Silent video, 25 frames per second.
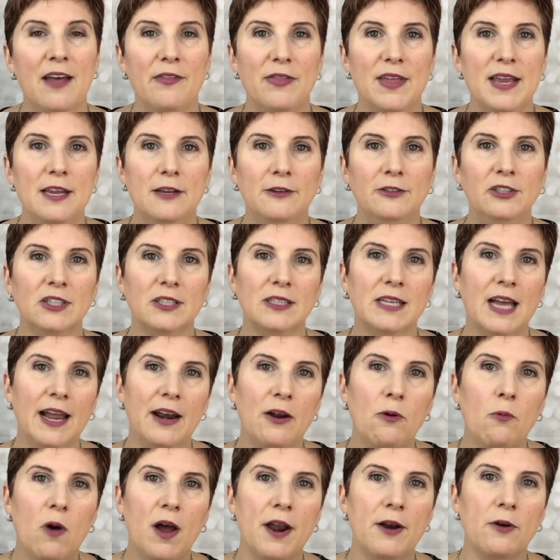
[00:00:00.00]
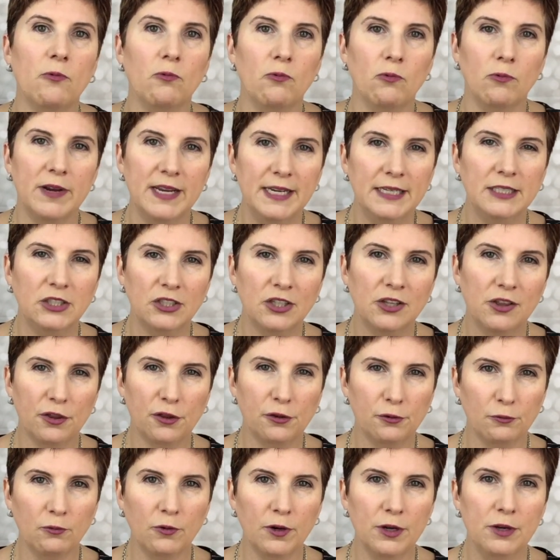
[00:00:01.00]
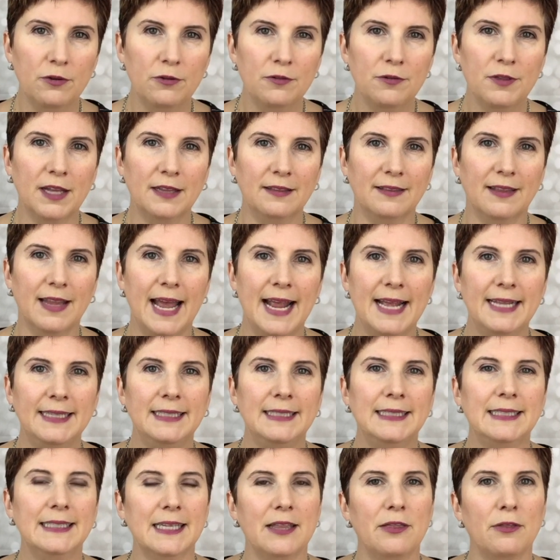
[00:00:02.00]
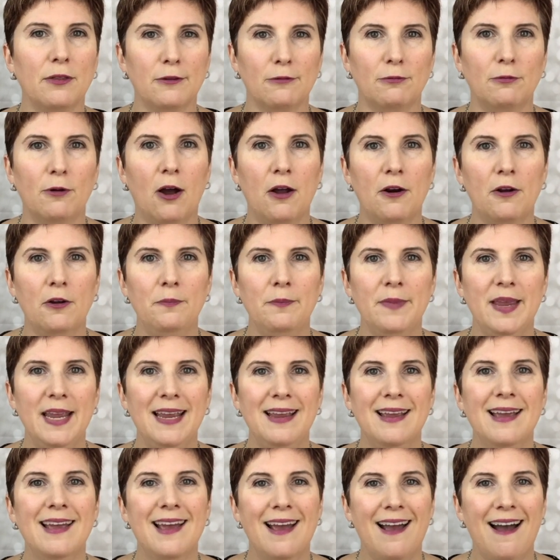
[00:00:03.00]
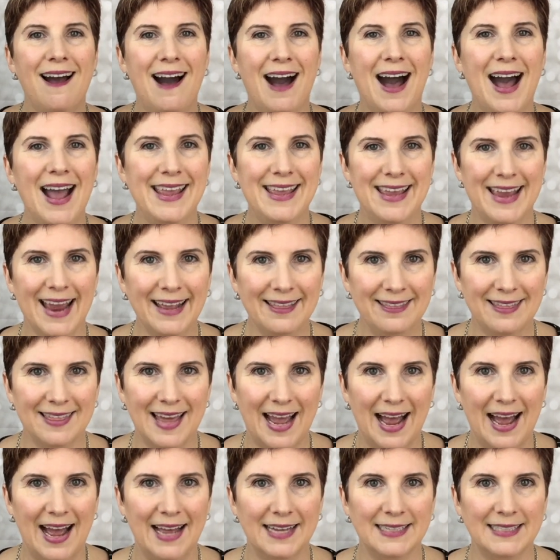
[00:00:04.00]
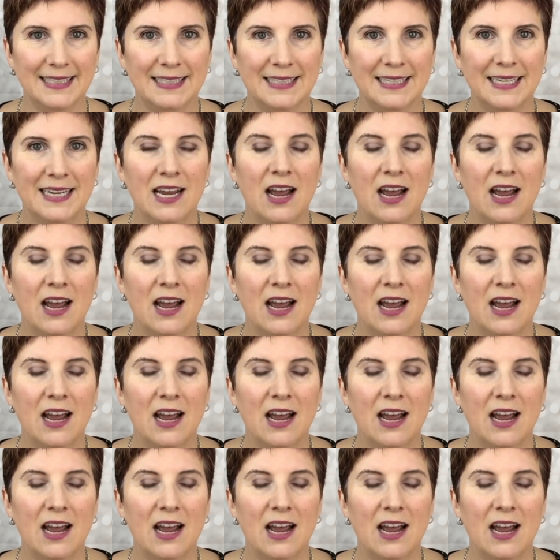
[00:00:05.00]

that you just kind of want to reach through the lens and throttle me, I get that.